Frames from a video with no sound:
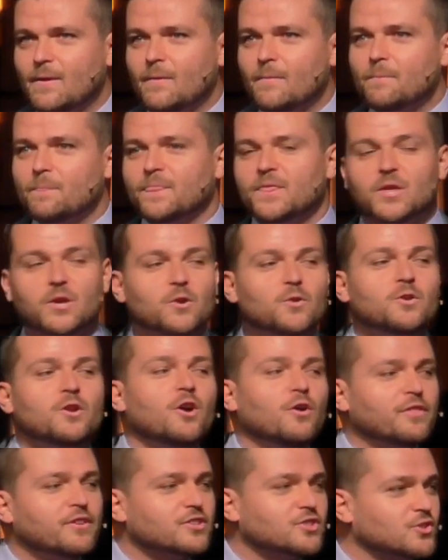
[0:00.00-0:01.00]
You
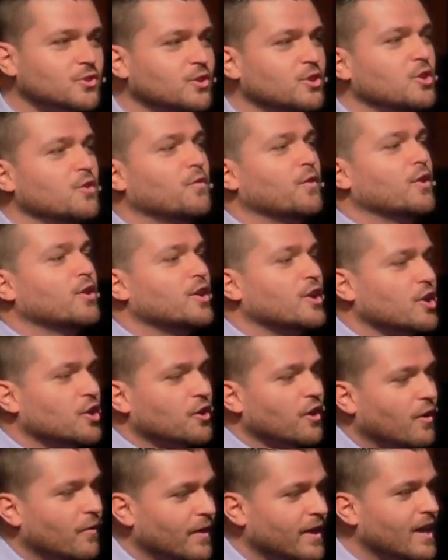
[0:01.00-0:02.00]
know this story, you've heard it
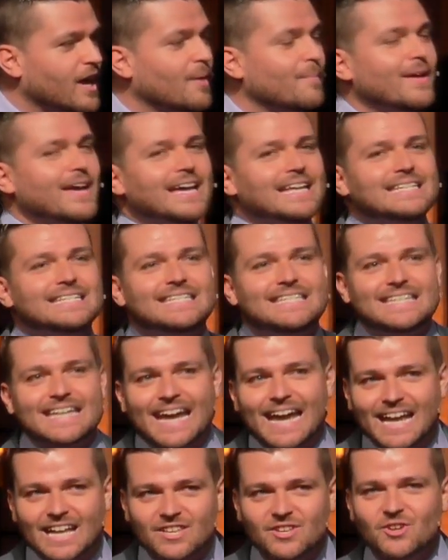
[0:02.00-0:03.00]
growing up,
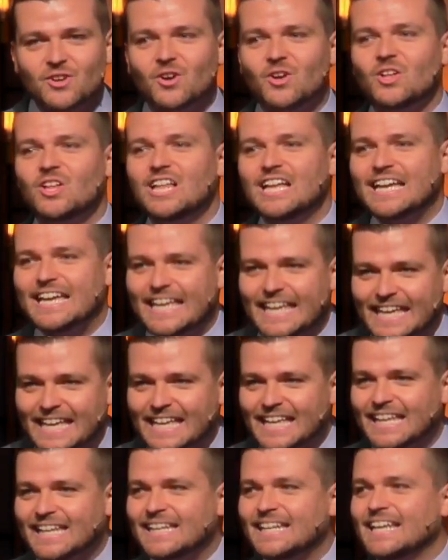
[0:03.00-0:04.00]
Daniel
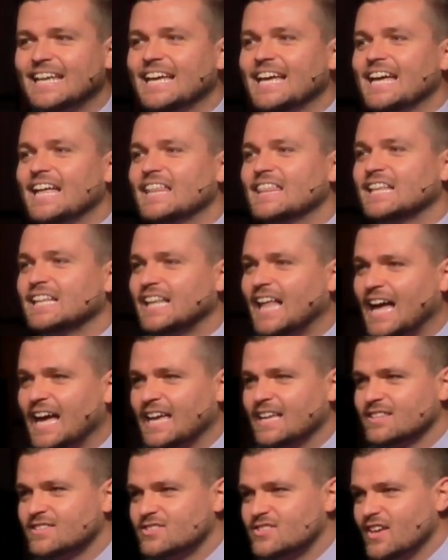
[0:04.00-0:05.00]
in the
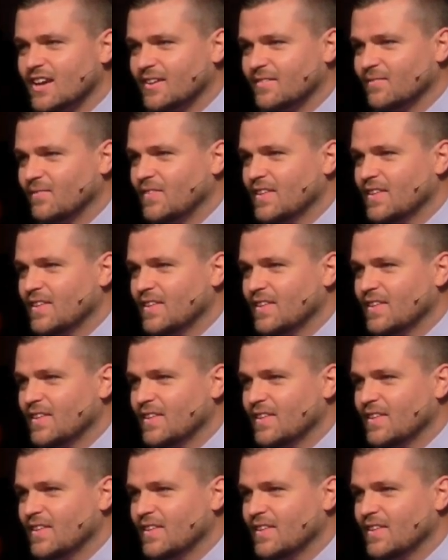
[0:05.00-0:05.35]
lion's den.